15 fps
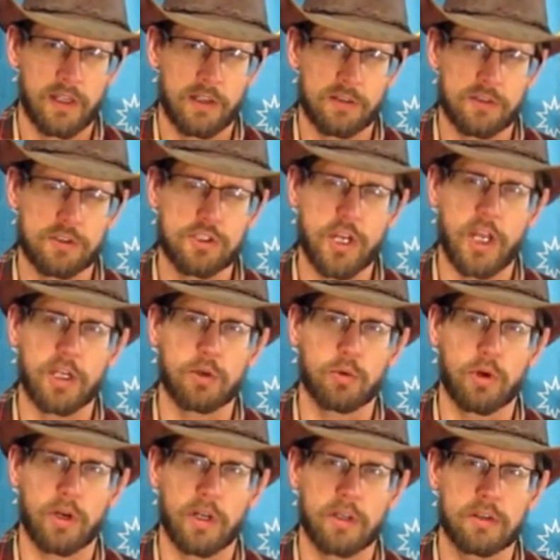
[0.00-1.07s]
is the
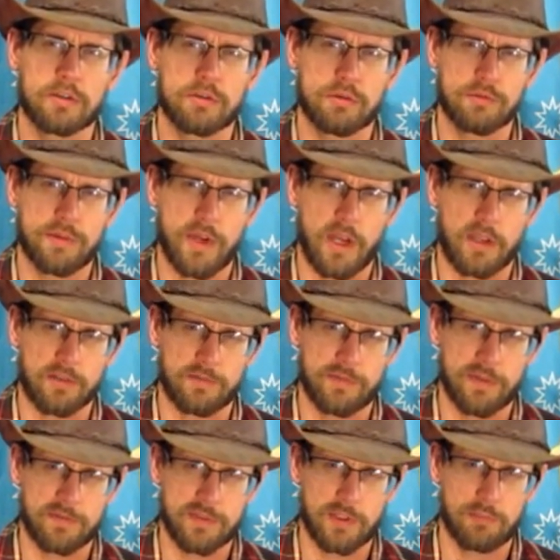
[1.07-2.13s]
January
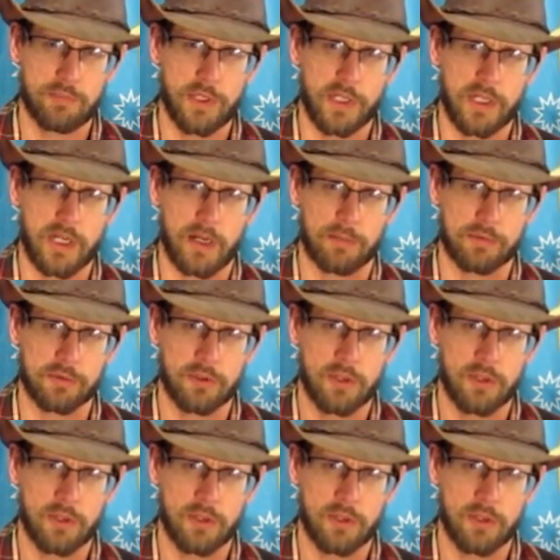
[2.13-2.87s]
2015 pickups